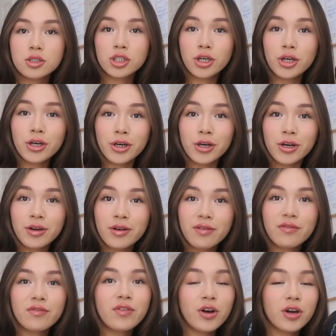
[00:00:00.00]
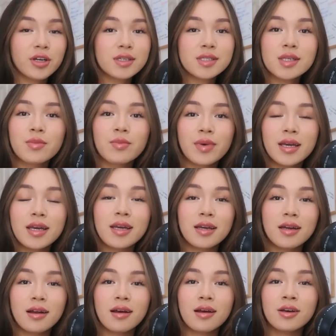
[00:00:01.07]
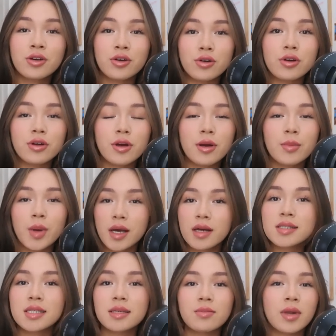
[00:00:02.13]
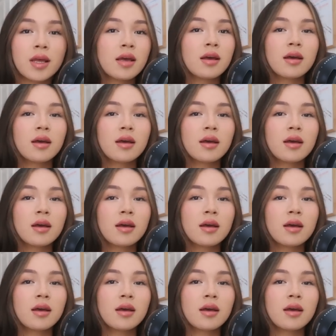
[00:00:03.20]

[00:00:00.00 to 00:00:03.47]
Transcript: Two, focus on being a good person